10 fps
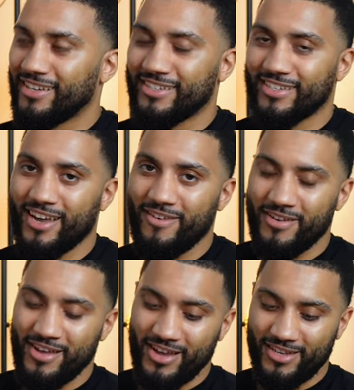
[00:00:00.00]
It's
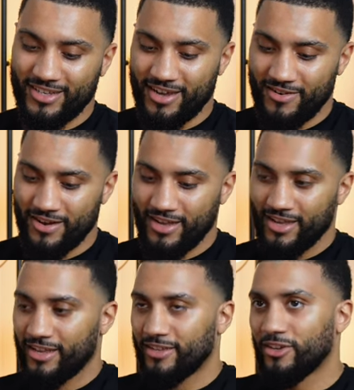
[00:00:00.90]
scary, yeah, it's scary.
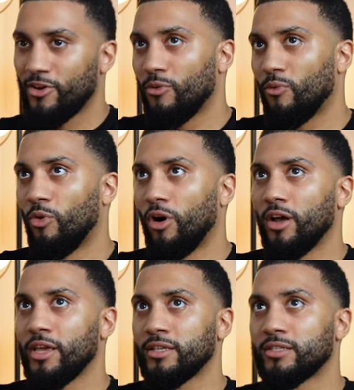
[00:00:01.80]
So what
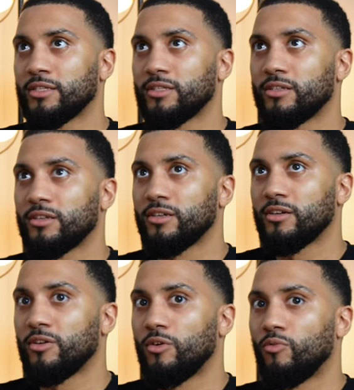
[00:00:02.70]

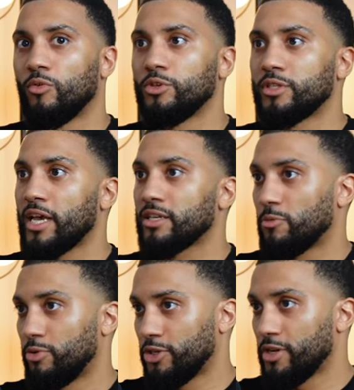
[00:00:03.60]
would you say is an
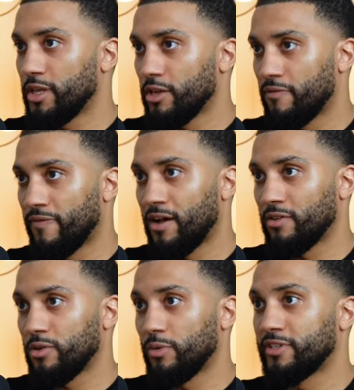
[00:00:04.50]
opportunity that you
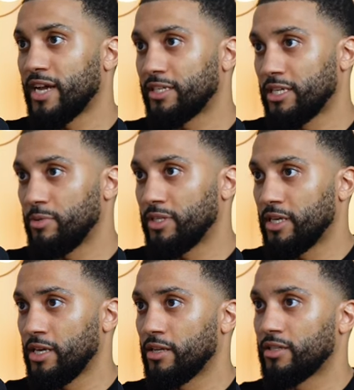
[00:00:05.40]
found with
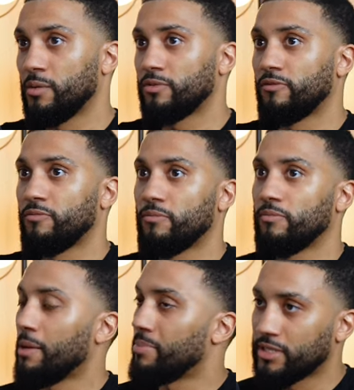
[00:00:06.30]
ChatGPT in terms of
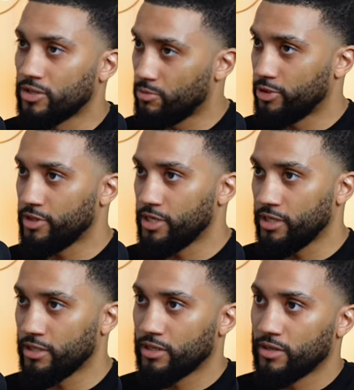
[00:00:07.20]
like business opportunities?